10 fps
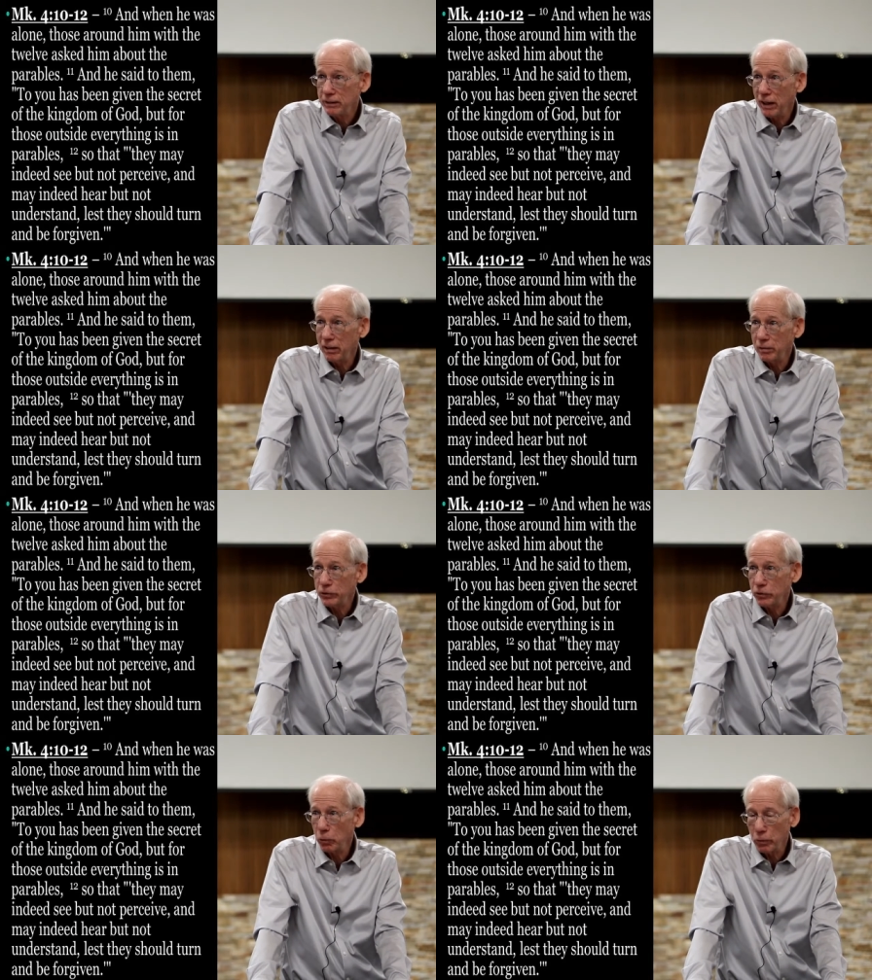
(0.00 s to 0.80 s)

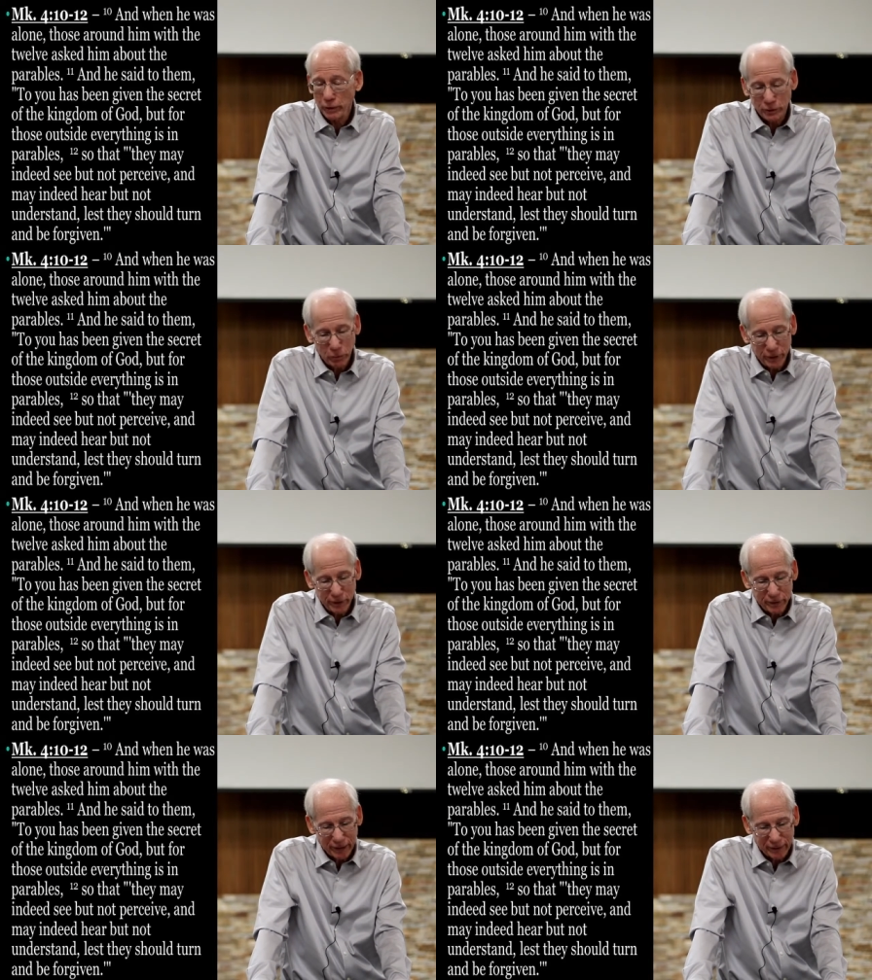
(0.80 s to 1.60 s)
titled Stories with
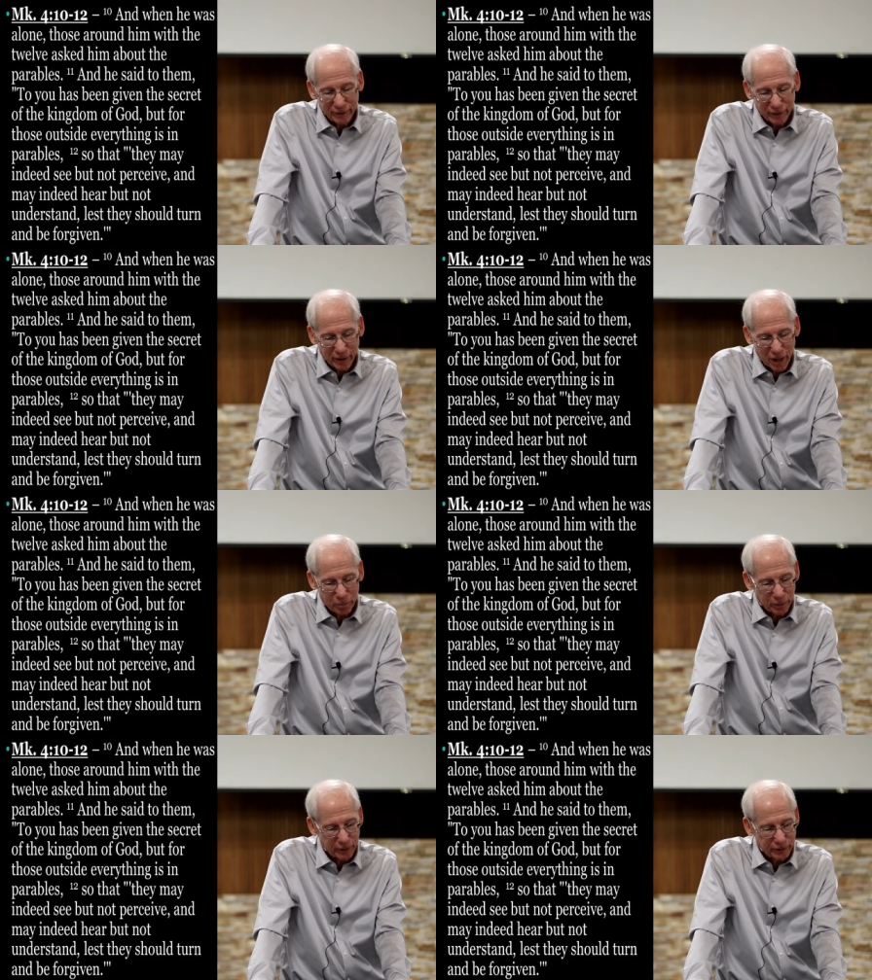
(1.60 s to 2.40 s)
Intent, a
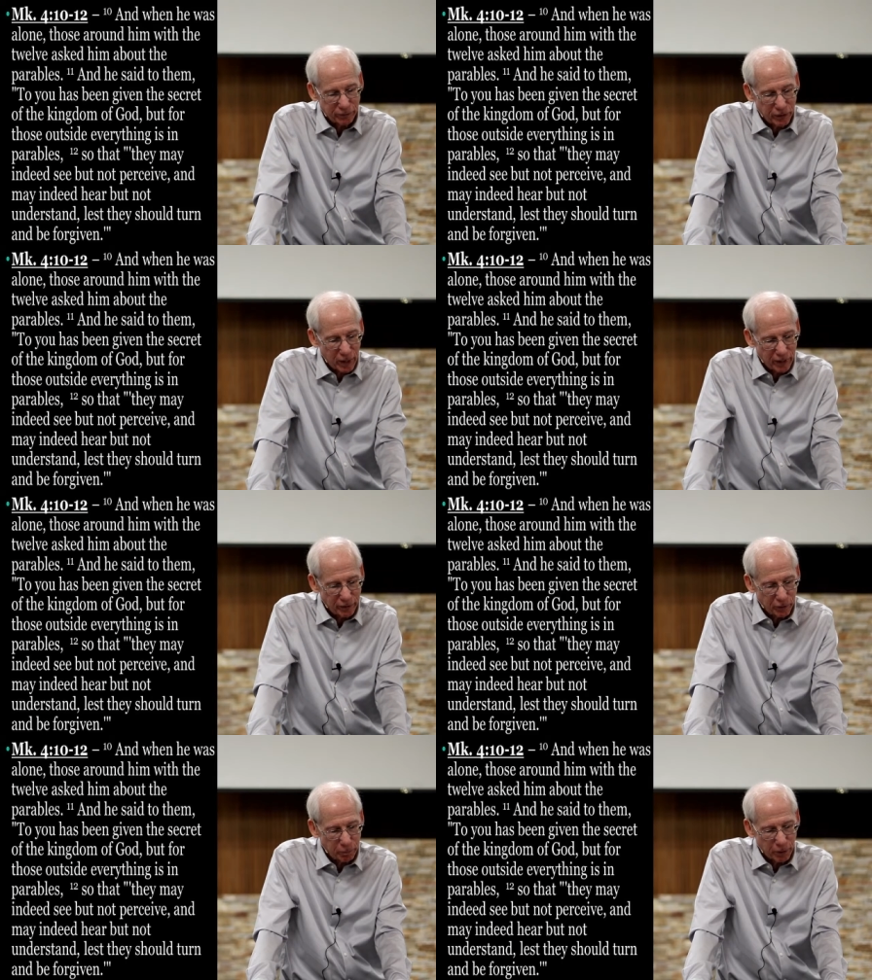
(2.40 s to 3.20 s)
comprehensive
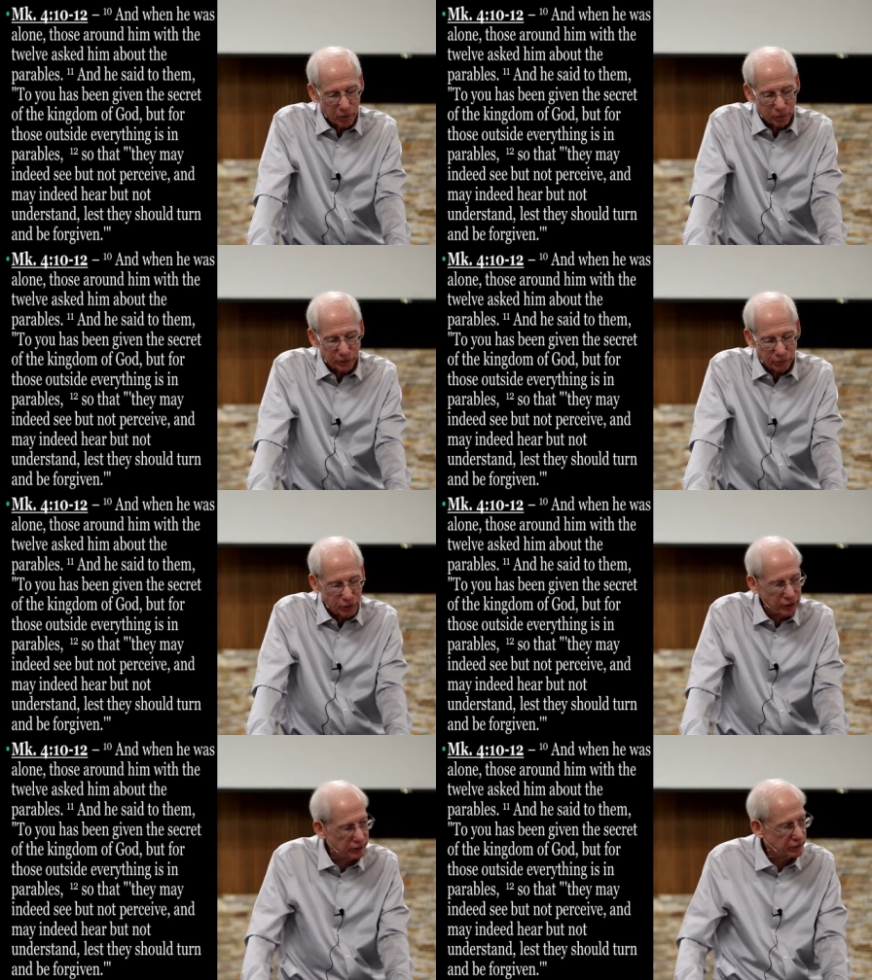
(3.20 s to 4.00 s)
guide to the parables
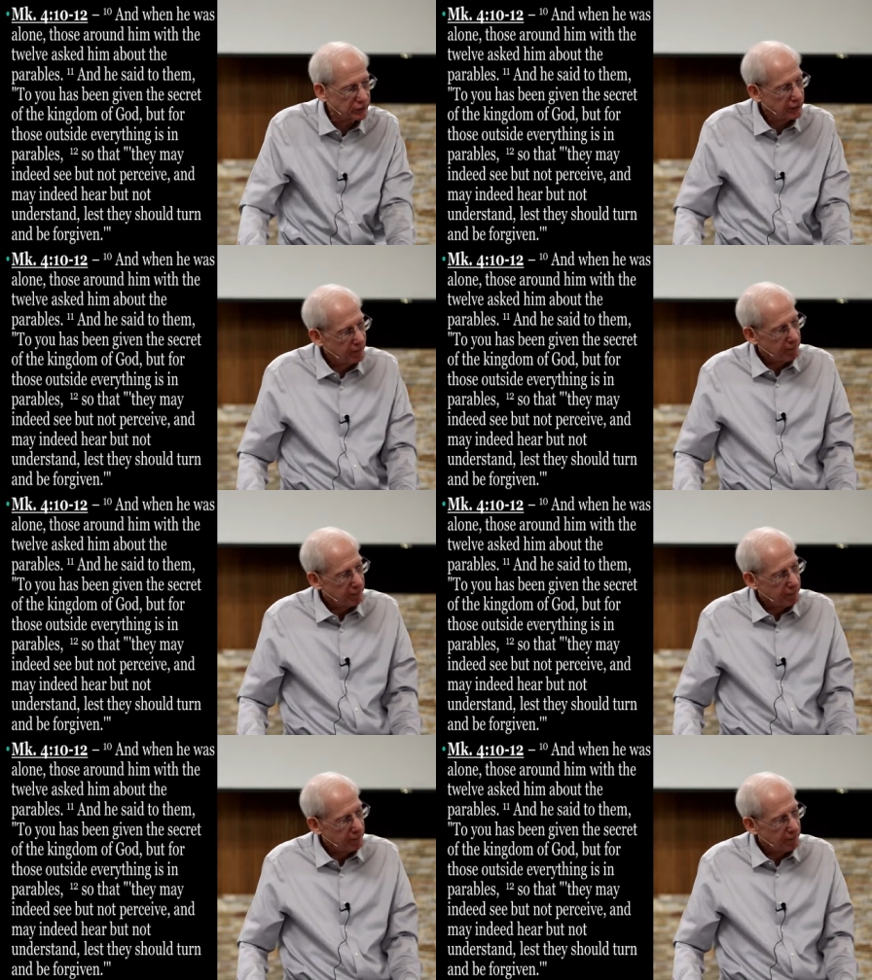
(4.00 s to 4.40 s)
of Jesus.